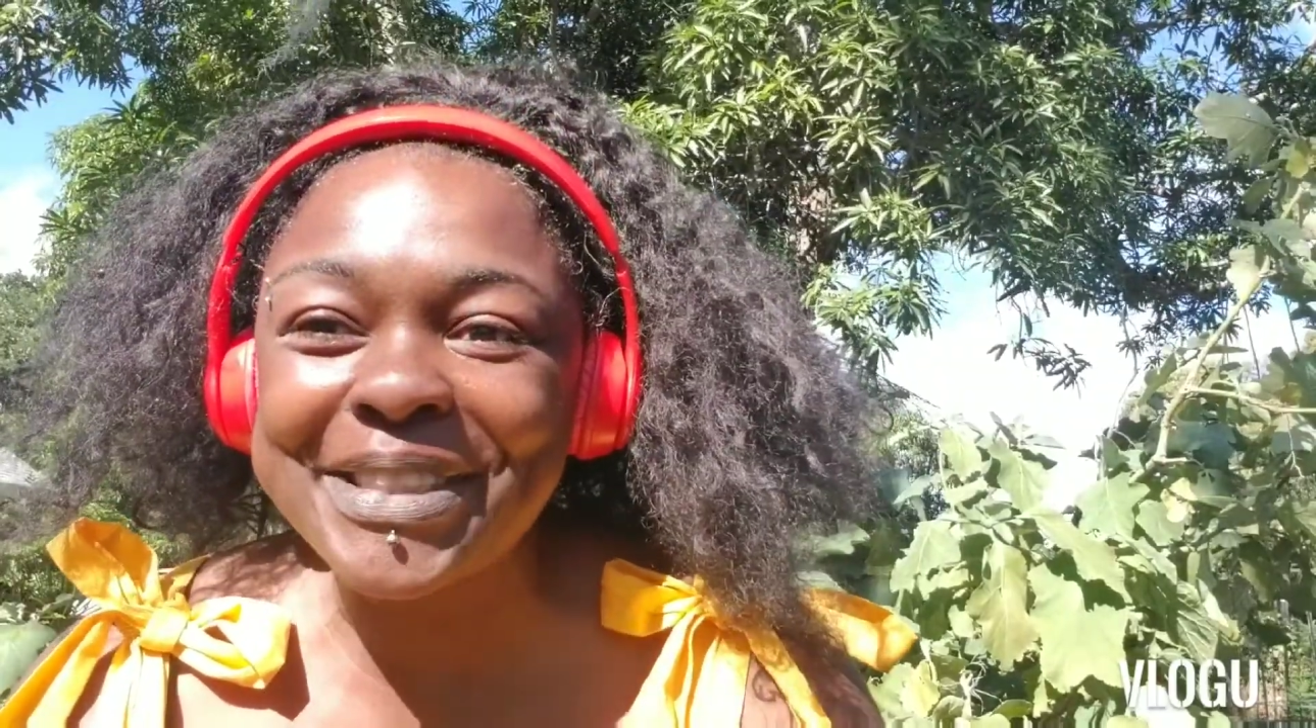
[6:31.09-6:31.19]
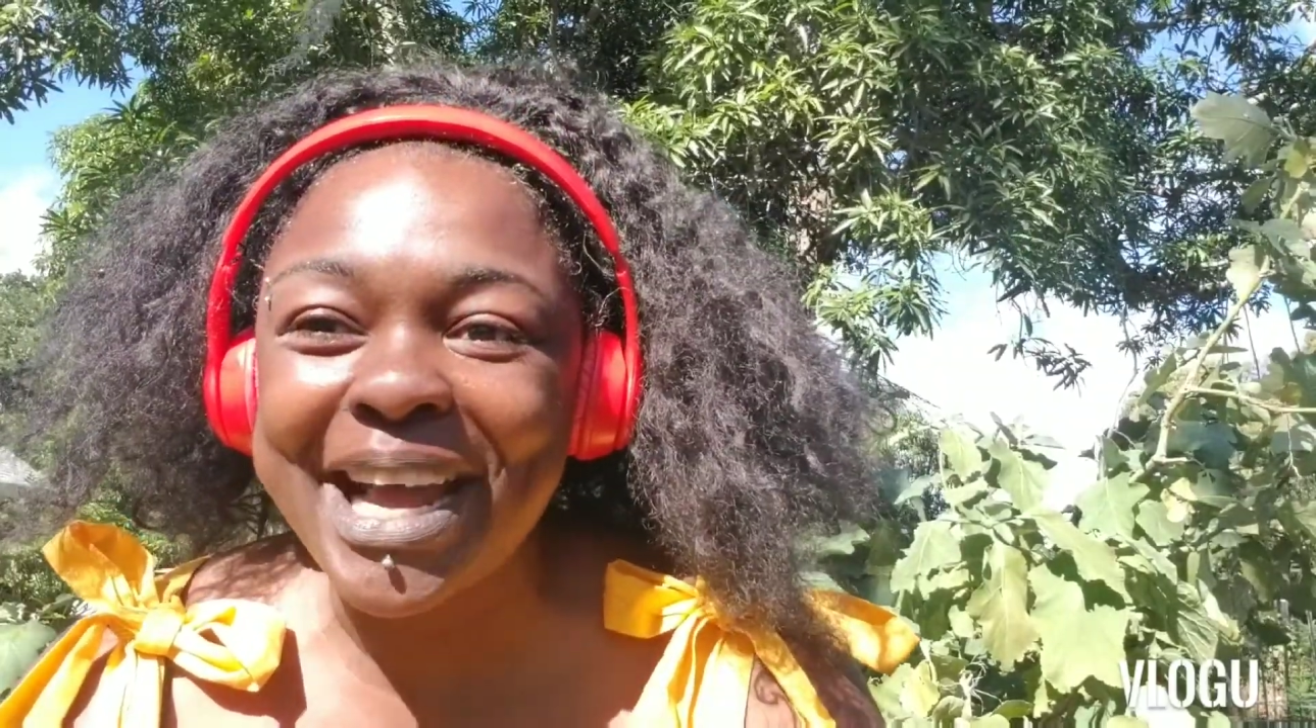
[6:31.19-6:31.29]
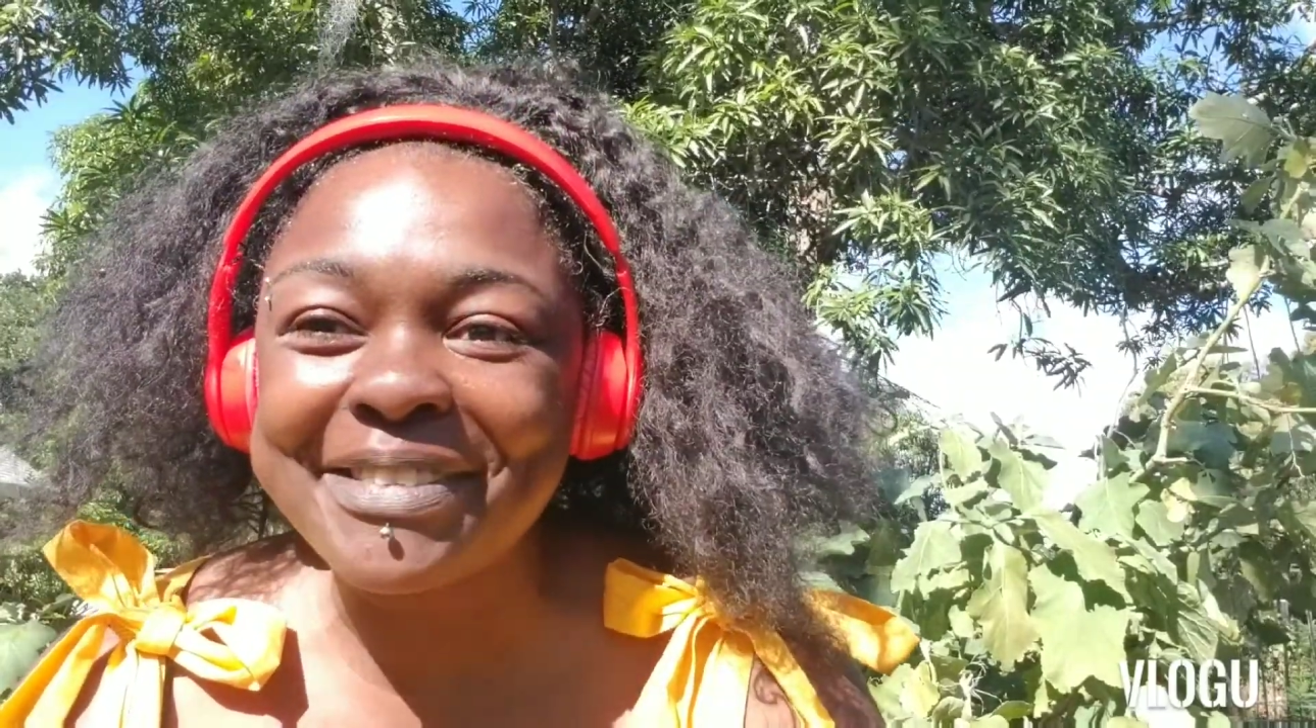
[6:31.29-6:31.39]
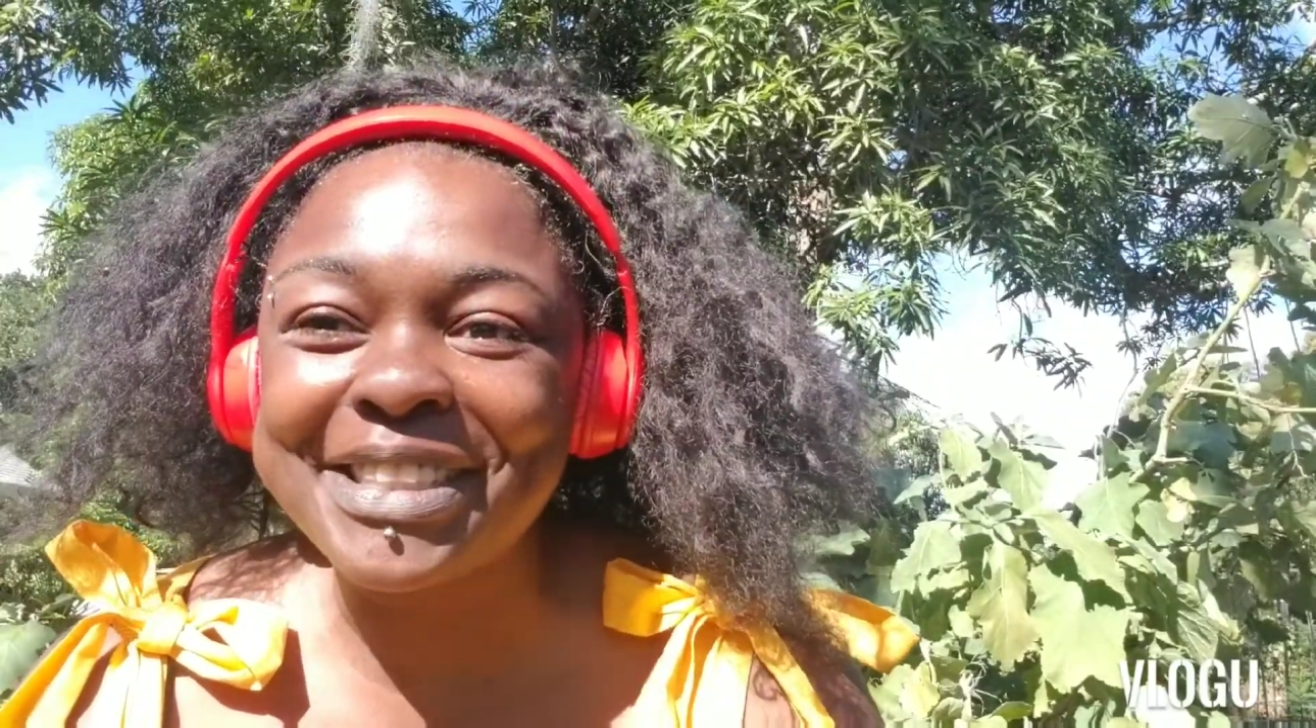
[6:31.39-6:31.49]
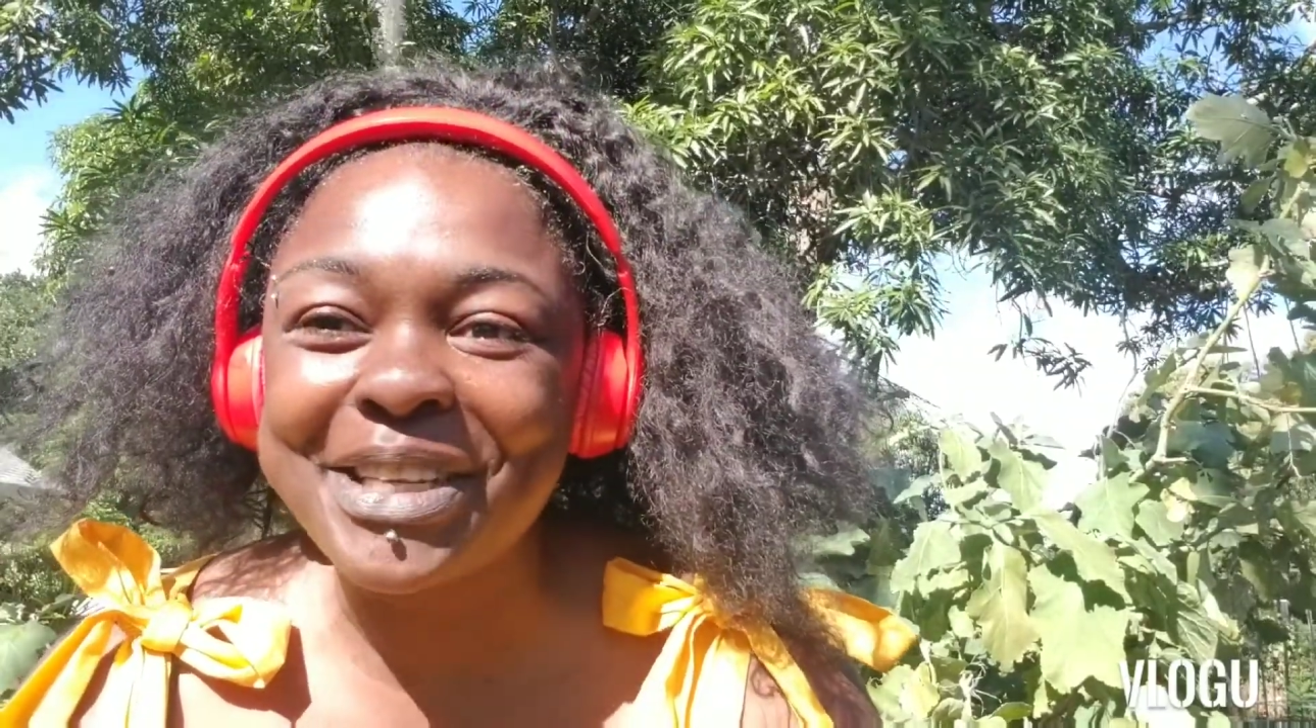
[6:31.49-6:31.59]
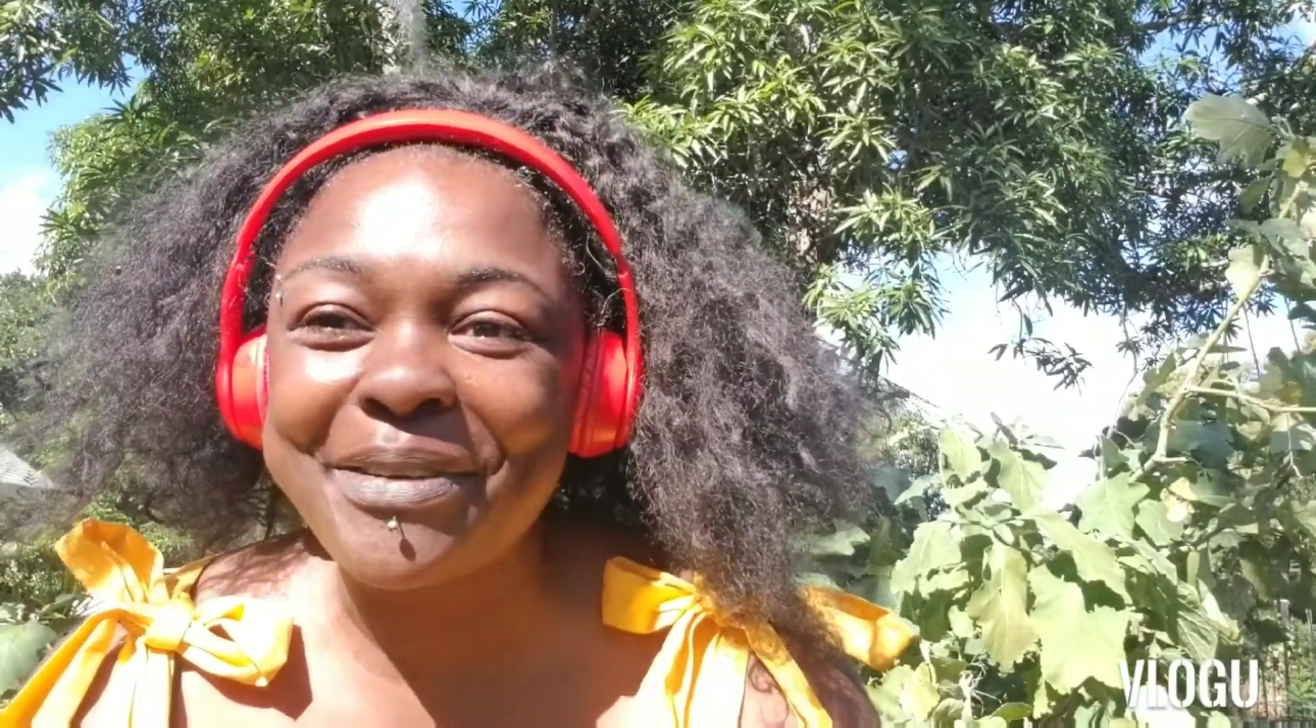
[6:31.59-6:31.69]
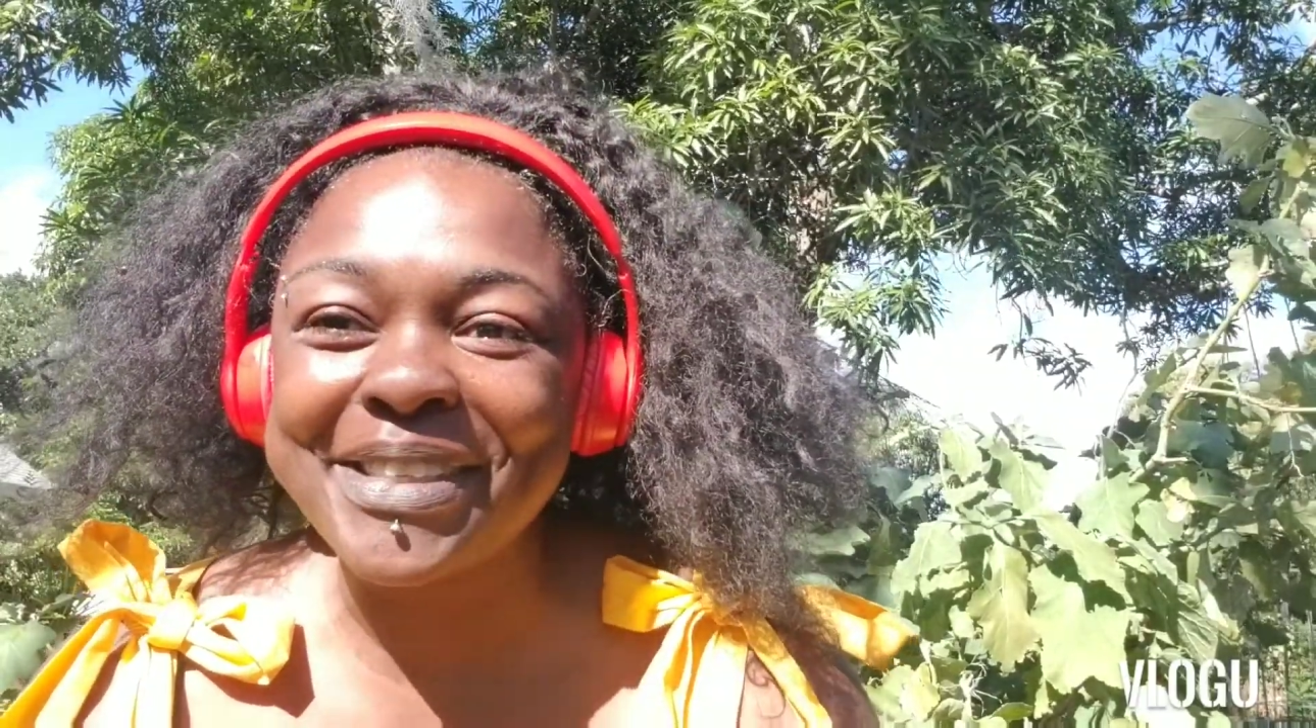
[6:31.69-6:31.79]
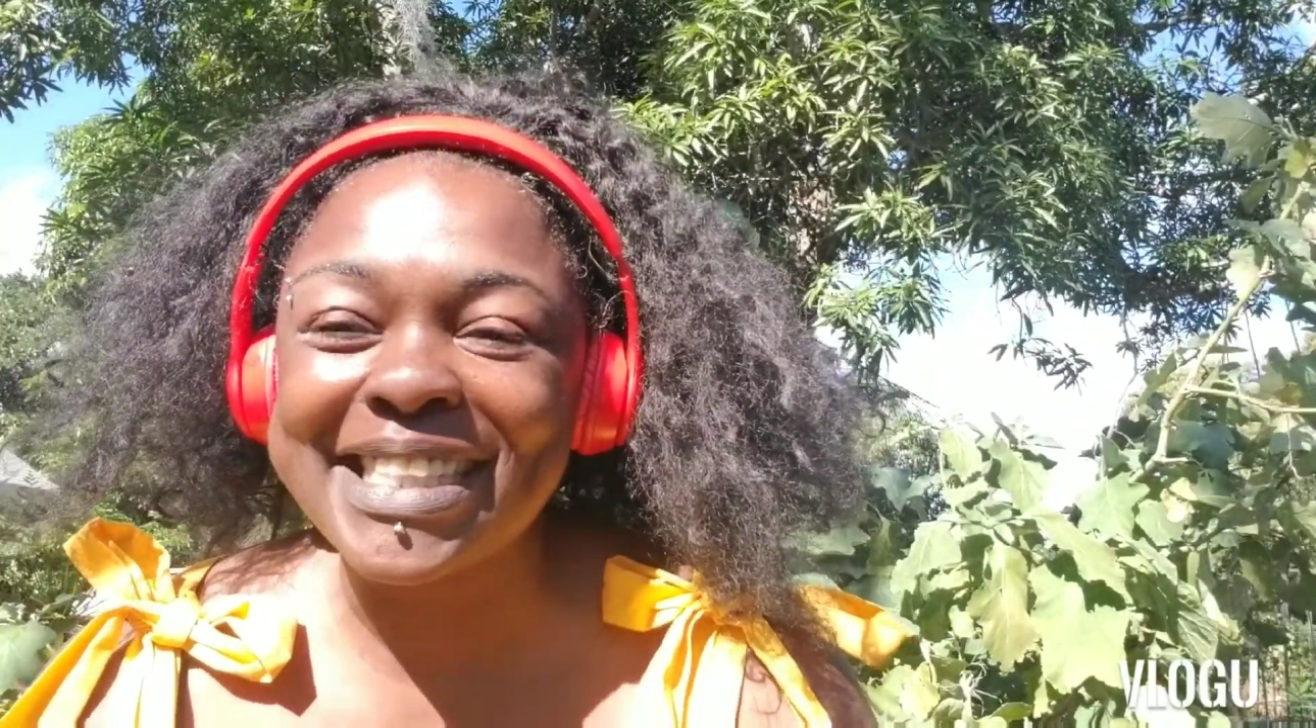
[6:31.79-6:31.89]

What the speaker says: I was so